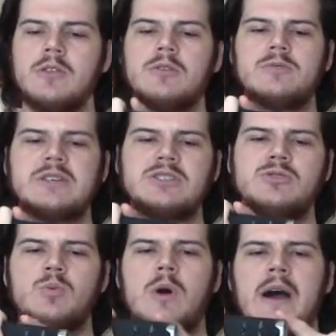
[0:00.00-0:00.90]
The
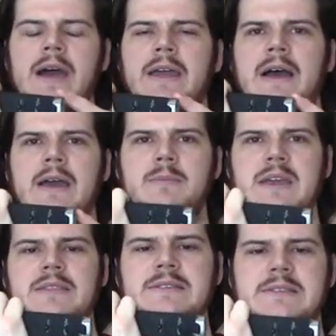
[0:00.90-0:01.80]
reason why I
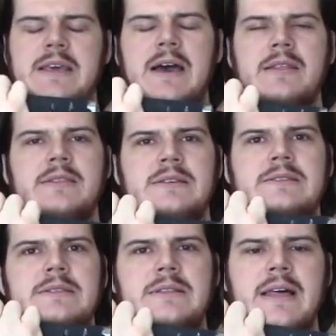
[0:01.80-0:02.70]
made the scowl
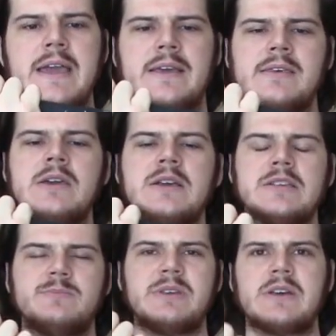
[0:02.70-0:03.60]
this length
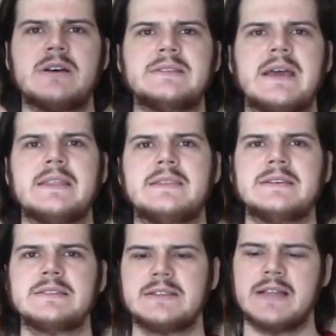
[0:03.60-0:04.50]
is because at
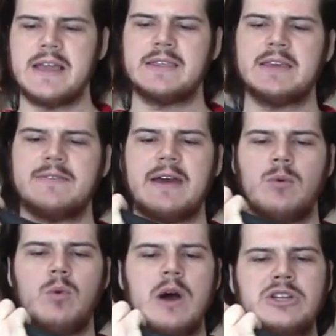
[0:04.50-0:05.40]
this length, if I
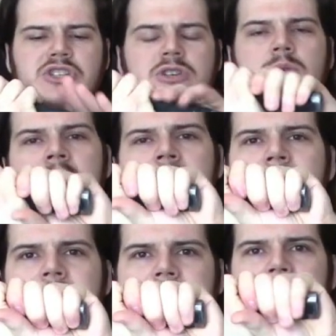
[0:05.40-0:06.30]
want to,
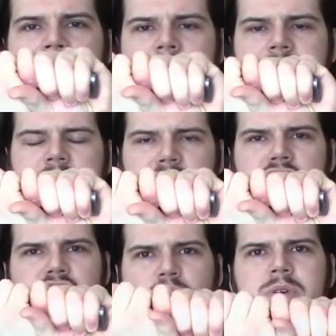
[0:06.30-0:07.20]
I can still
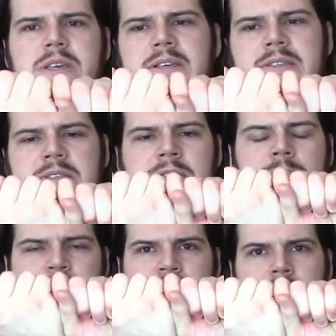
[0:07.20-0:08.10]
squeeze
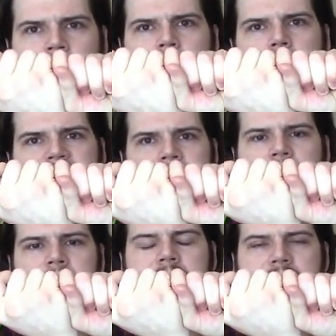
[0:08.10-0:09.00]
my
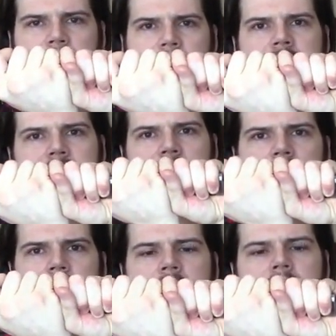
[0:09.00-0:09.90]
second hand
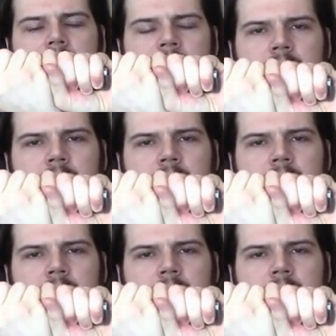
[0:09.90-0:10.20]
on